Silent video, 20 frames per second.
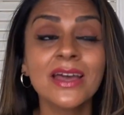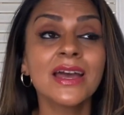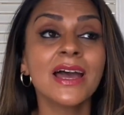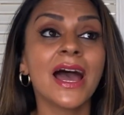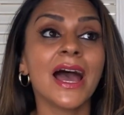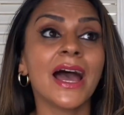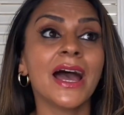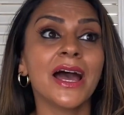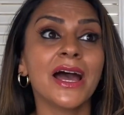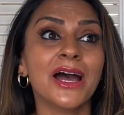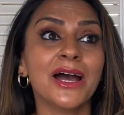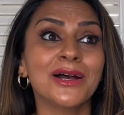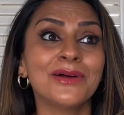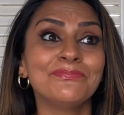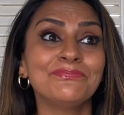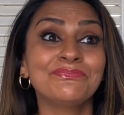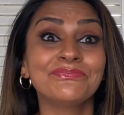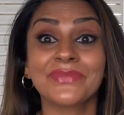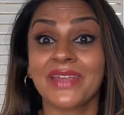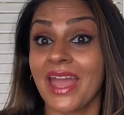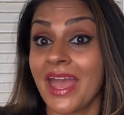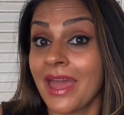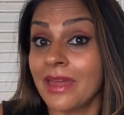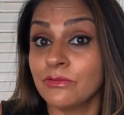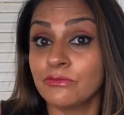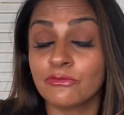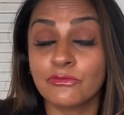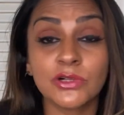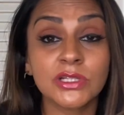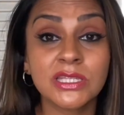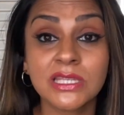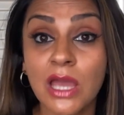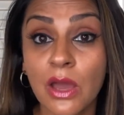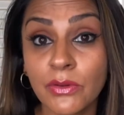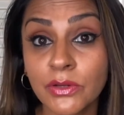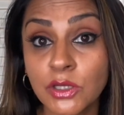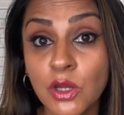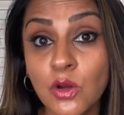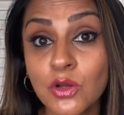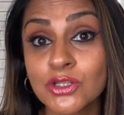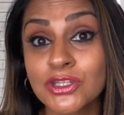and we'll see how it goes.